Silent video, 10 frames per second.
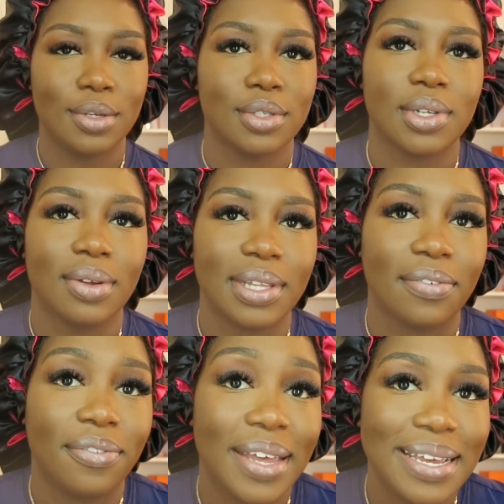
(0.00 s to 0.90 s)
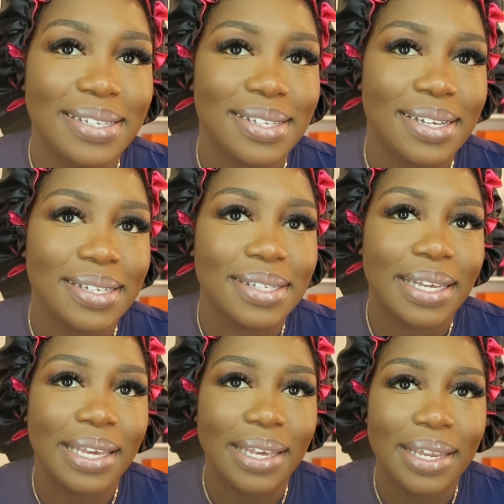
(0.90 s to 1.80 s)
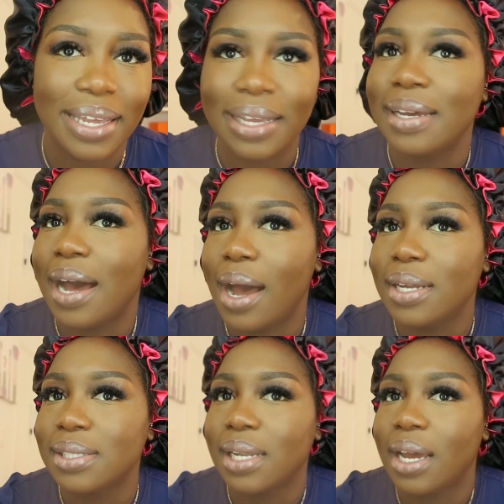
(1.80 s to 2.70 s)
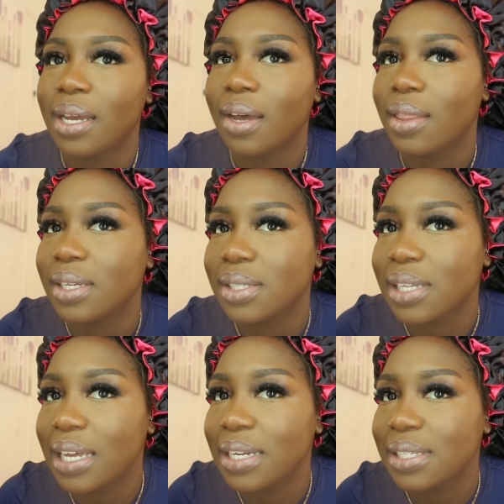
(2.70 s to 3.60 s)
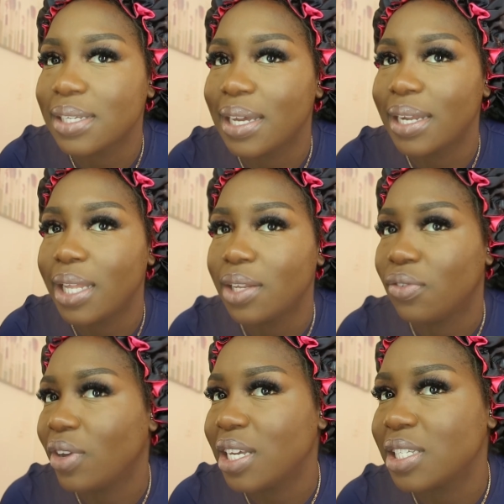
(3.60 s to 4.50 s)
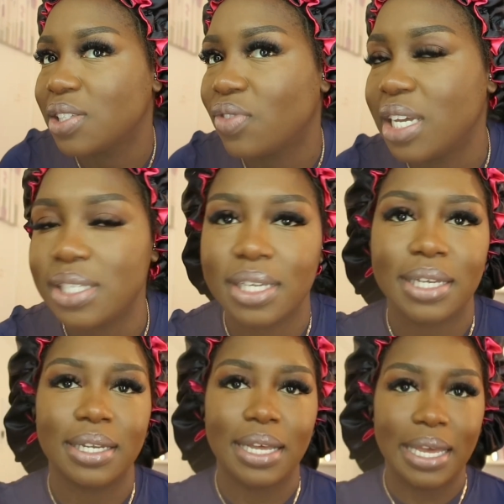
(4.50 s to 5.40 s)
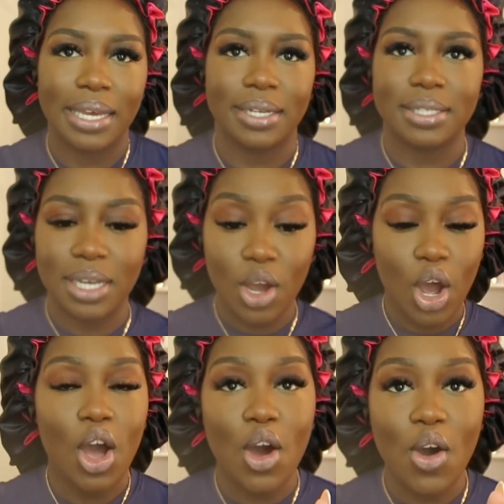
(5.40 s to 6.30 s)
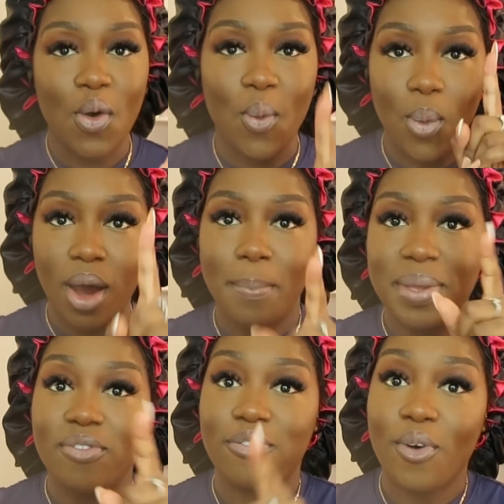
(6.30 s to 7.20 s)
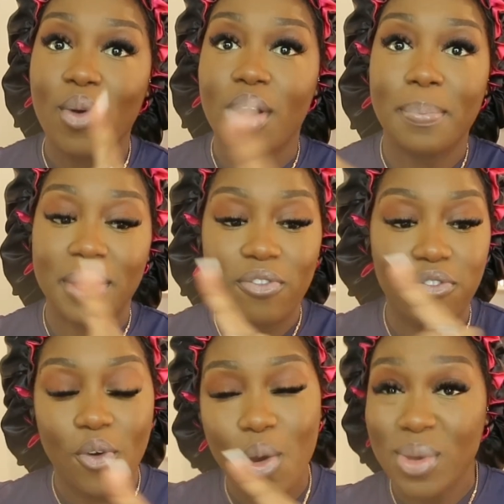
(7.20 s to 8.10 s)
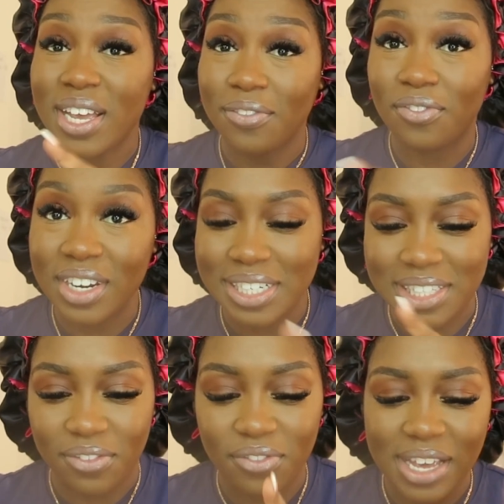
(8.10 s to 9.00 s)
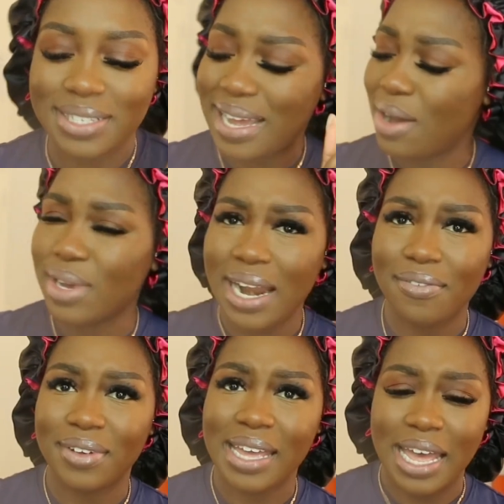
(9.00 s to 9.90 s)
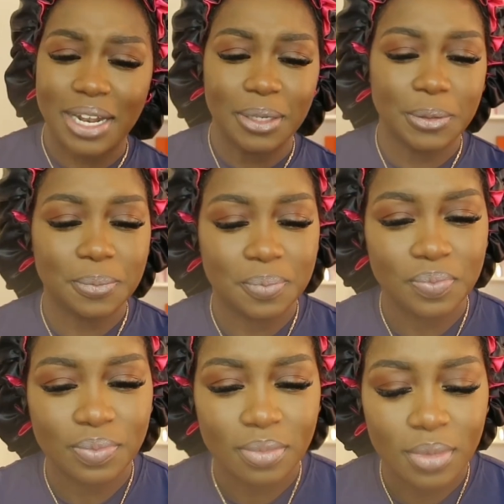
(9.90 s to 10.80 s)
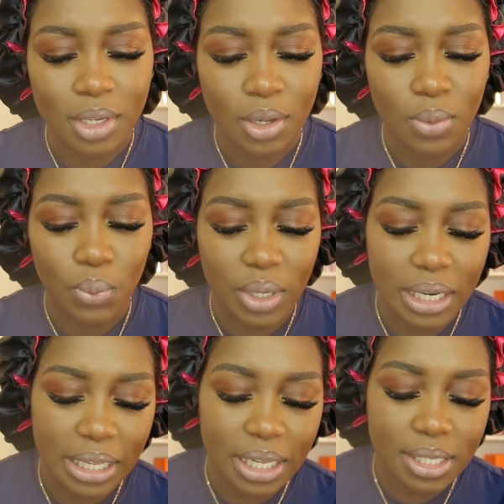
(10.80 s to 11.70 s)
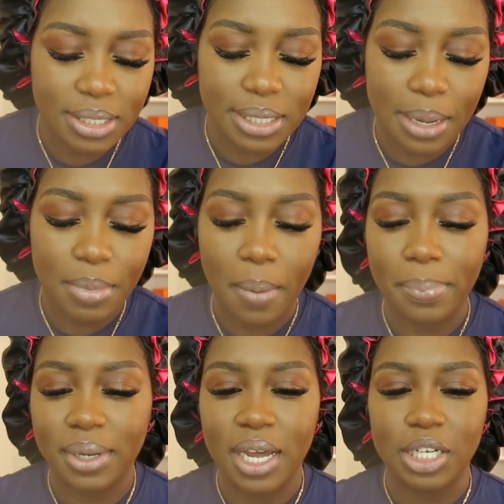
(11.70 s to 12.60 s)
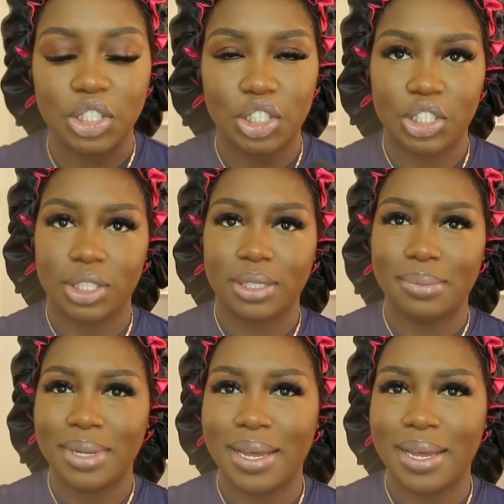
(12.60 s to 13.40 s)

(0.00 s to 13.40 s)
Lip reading: So the face is eating, guys. Like the skin is skinning, the face is facing. And oh, before we could finish the face, how could I forget? We need some blush. I'm